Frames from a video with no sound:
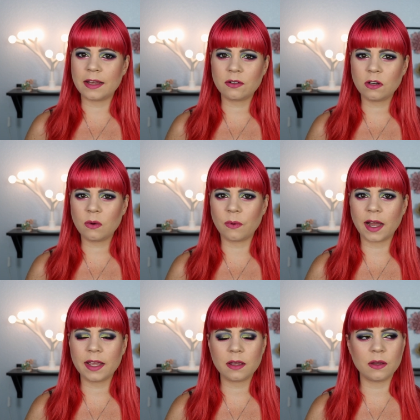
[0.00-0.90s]
I don't know
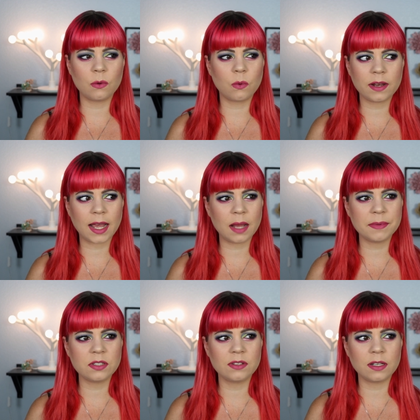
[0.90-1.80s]
why, what
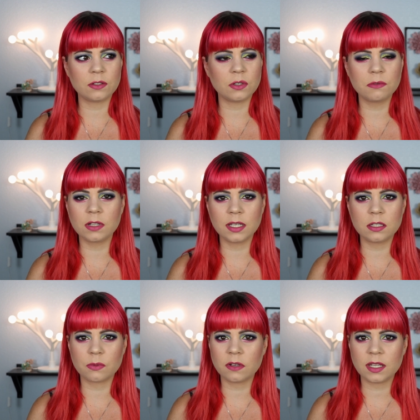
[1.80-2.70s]
happened to their new
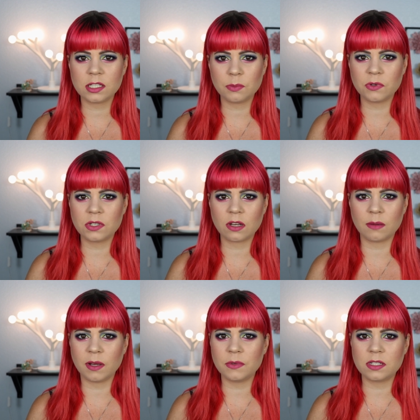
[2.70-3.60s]
release? Weren't they supposed to
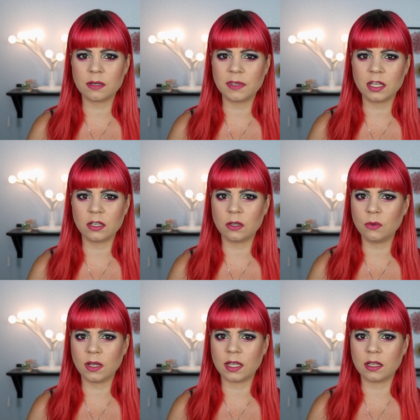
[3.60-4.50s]
come out with something
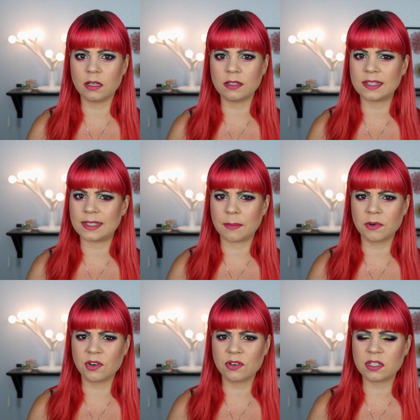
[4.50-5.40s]
new in
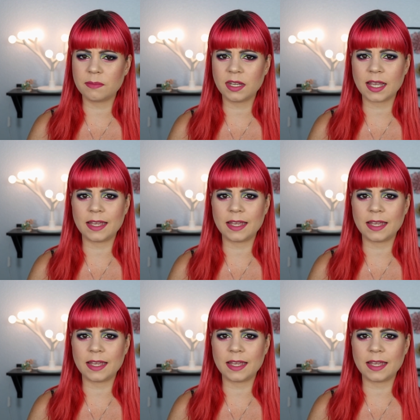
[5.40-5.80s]
December or something?